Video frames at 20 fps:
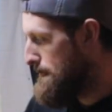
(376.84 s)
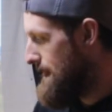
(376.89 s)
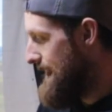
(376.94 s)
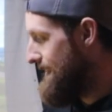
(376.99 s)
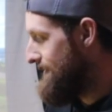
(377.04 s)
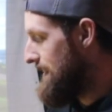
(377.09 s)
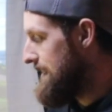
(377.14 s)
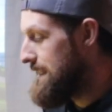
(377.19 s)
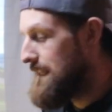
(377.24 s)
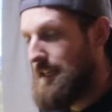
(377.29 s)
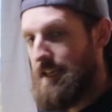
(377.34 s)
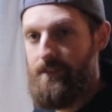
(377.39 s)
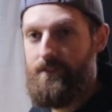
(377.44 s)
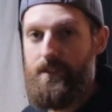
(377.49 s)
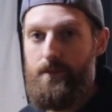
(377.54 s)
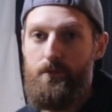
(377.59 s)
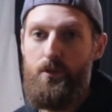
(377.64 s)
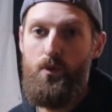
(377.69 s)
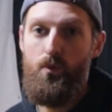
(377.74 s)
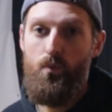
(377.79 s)
if I didn't have
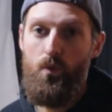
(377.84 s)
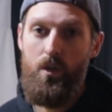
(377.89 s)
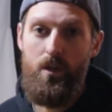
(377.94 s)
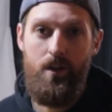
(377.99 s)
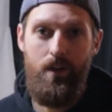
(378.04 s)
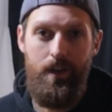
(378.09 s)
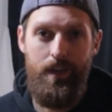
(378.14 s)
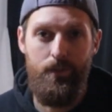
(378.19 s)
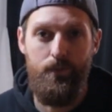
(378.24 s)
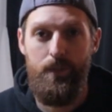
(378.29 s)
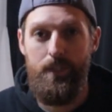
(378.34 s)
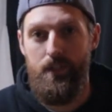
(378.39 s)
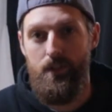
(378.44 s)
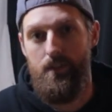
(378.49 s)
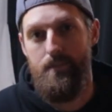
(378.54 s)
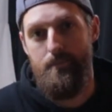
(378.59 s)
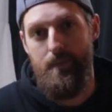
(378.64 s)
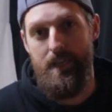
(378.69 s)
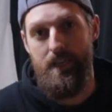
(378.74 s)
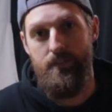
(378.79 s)
something to work on, I really
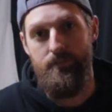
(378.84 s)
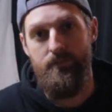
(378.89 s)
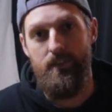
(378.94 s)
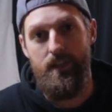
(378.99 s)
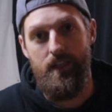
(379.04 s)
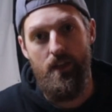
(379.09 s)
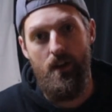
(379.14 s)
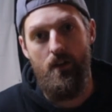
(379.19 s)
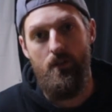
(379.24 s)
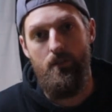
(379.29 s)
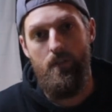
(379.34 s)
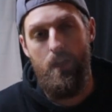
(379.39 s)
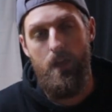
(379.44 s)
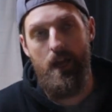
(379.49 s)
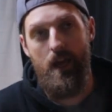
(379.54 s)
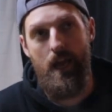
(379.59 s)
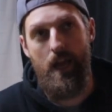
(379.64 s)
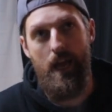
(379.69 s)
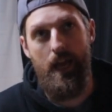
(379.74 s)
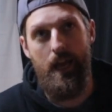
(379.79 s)
couldn't make a video.
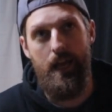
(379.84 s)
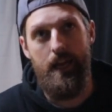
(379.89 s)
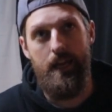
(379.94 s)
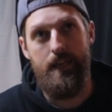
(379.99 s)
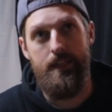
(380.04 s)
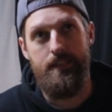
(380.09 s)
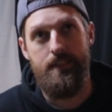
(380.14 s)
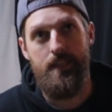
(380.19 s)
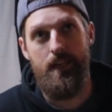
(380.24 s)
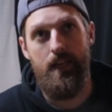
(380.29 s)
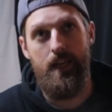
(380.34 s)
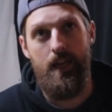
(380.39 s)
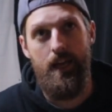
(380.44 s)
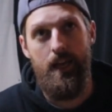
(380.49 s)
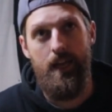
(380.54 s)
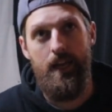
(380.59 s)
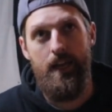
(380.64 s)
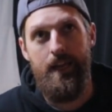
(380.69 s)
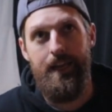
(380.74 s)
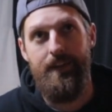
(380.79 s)
And
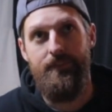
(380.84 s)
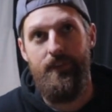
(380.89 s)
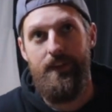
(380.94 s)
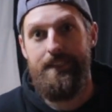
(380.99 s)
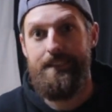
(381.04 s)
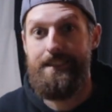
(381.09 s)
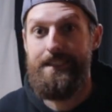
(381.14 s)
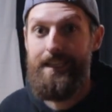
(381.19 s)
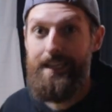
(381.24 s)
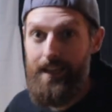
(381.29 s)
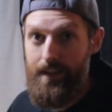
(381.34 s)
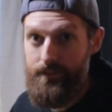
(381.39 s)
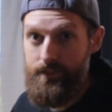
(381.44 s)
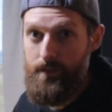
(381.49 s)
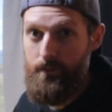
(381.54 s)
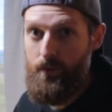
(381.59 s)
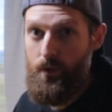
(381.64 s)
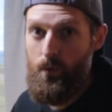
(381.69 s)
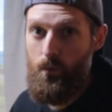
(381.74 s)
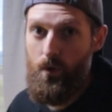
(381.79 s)
if I did have
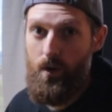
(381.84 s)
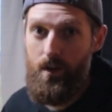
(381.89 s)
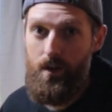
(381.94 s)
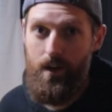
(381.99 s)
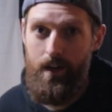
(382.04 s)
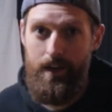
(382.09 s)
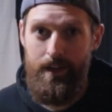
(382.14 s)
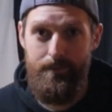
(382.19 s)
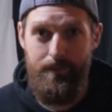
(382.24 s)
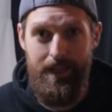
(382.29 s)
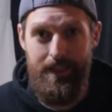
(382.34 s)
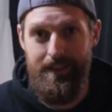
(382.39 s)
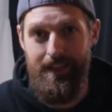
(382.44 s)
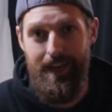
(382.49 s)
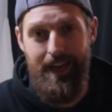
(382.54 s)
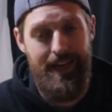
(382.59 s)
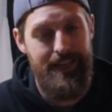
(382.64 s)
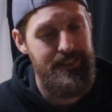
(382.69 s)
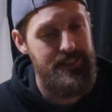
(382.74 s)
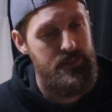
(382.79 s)
something to work on, it meant that
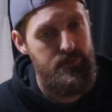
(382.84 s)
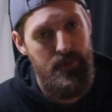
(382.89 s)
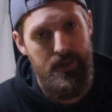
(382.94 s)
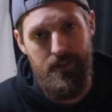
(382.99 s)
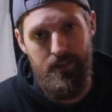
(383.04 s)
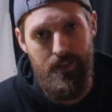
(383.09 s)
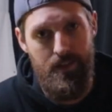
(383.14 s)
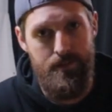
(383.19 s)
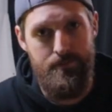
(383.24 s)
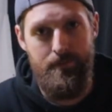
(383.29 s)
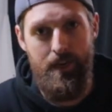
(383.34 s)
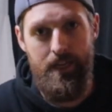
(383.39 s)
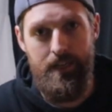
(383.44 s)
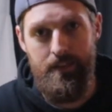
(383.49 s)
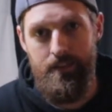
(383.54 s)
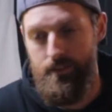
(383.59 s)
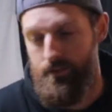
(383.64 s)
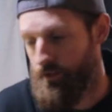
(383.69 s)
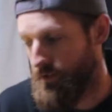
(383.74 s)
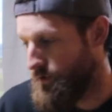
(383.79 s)
I had to spend a lot of
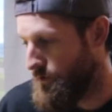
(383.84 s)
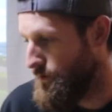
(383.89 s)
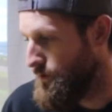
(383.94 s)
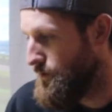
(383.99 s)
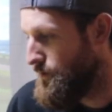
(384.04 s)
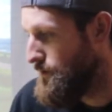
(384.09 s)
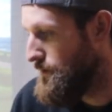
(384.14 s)
money to